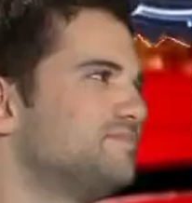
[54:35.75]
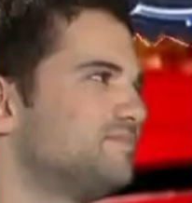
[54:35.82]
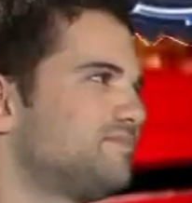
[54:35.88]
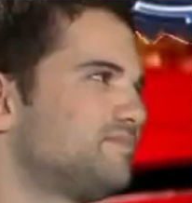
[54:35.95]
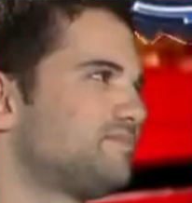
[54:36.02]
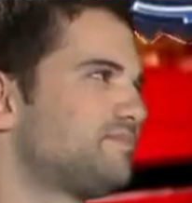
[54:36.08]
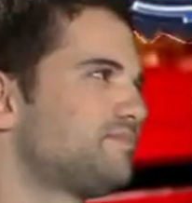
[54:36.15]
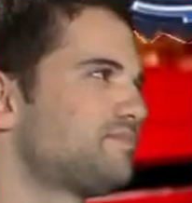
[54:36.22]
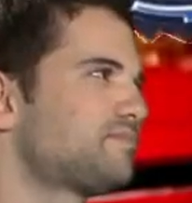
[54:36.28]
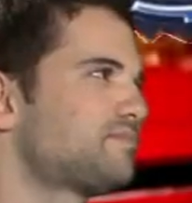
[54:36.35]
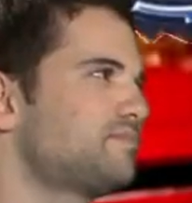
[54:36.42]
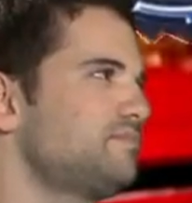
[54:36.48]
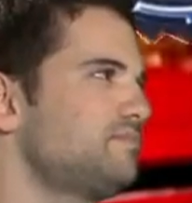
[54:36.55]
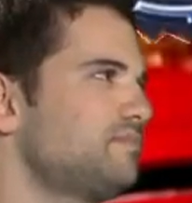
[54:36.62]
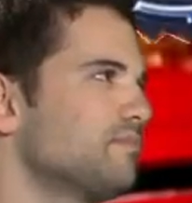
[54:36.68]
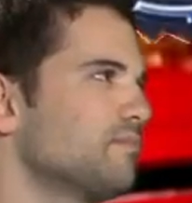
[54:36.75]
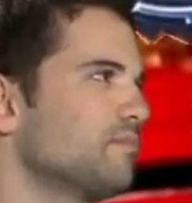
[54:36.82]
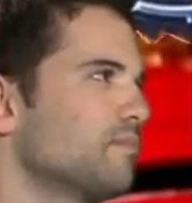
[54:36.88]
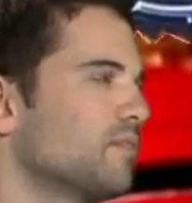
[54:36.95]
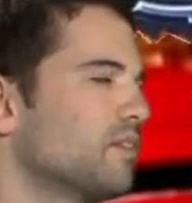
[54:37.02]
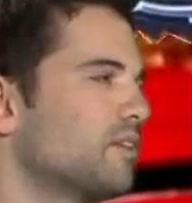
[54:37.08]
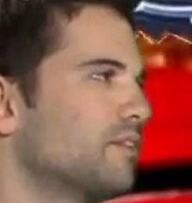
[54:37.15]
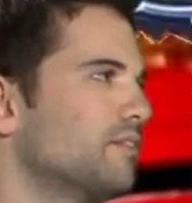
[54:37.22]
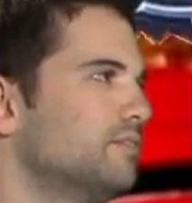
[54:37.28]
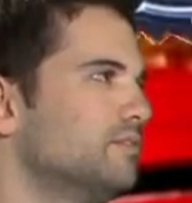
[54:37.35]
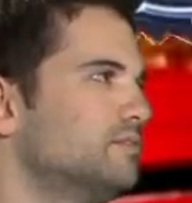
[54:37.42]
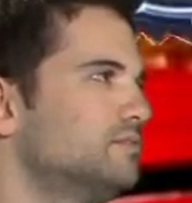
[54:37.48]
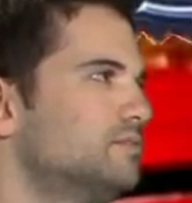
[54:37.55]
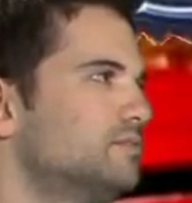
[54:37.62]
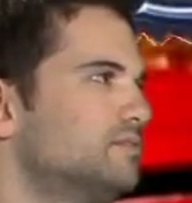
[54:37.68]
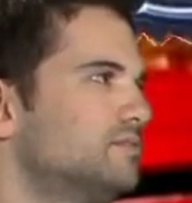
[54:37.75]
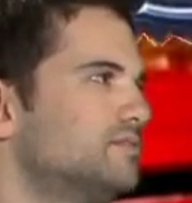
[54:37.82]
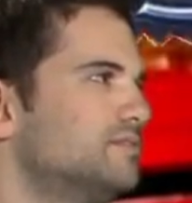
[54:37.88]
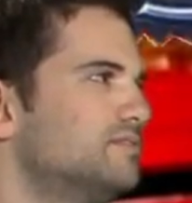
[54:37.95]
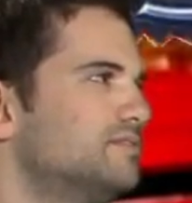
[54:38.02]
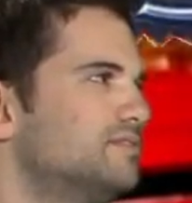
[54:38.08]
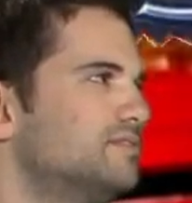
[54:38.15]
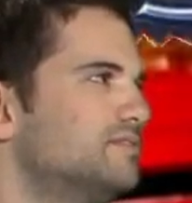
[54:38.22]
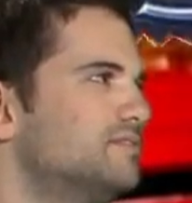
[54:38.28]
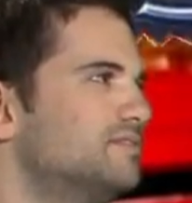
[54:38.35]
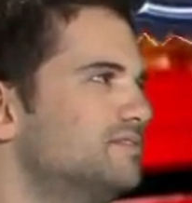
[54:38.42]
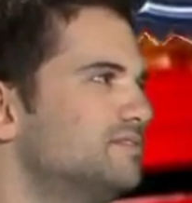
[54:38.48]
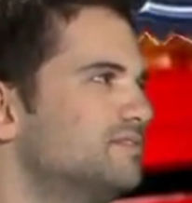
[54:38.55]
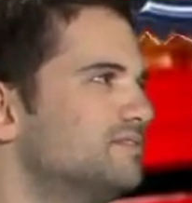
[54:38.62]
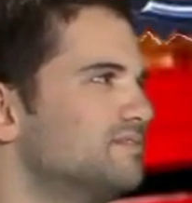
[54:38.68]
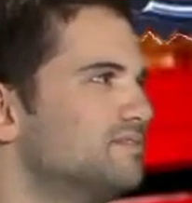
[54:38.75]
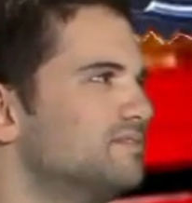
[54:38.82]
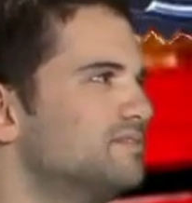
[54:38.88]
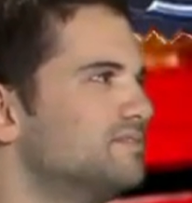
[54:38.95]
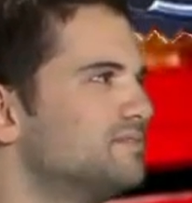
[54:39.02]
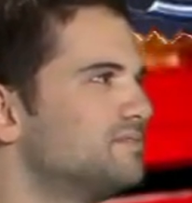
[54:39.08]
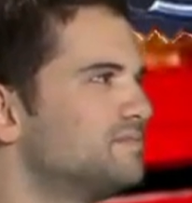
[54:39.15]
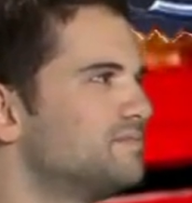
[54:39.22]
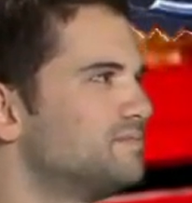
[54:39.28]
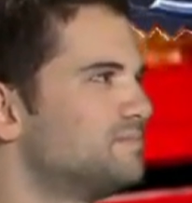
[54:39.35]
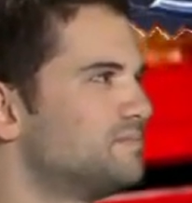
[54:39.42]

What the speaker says: The person shown says nothing.